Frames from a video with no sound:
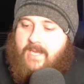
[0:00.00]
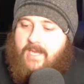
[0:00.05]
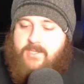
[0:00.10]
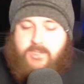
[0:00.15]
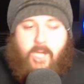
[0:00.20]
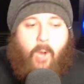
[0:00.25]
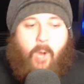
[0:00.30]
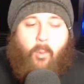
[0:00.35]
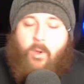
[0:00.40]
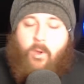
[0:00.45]

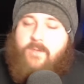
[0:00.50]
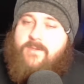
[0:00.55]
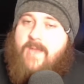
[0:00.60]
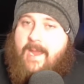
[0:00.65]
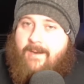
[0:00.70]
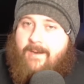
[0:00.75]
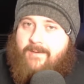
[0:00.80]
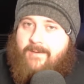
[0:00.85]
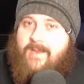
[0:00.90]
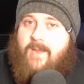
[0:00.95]
they'd go on
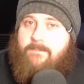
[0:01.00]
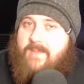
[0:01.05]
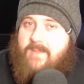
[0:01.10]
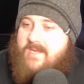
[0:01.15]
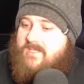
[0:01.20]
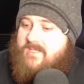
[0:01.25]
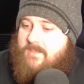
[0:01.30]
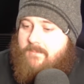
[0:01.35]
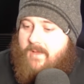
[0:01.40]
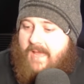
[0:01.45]
there and there'd
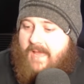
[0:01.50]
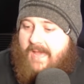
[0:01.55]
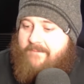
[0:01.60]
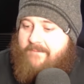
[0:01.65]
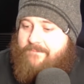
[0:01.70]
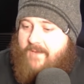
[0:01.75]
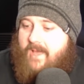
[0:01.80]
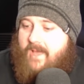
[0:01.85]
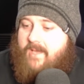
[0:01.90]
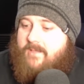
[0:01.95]
be some
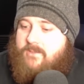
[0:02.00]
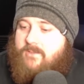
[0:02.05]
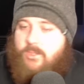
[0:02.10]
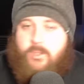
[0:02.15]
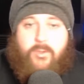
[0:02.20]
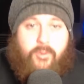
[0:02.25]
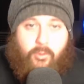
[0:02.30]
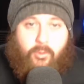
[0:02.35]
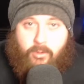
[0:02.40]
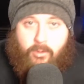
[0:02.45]
athletic
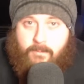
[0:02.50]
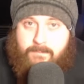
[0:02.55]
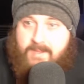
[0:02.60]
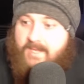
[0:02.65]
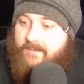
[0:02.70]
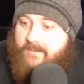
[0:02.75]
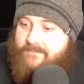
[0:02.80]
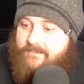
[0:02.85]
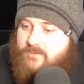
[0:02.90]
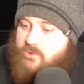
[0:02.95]
dude or a
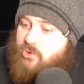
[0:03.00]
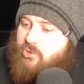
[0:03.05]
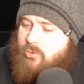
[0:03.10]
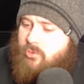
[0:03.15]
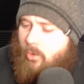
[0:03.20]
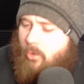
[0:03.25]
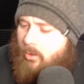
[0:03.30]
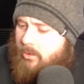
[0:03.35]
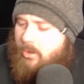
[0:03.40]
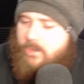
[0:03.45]
big,
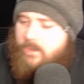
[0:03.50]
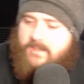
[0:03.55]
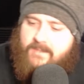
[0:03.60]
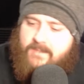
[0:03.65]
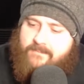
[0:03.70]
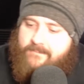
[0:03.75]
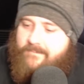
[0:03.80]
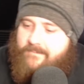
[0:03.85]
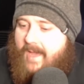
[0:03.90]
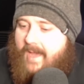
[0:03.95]

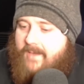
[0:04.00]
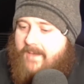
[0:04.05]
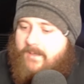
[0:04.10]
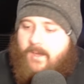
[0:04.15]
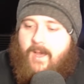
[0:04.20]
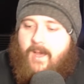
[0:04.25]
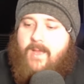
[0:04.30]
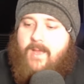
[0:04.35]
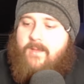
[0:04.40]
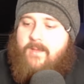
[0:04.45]
strong-looking fat
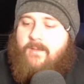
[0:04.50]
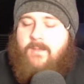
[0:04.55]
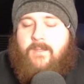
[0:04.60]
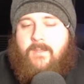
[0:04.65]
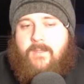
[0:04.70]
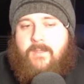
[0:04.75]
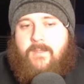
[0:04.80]
guy.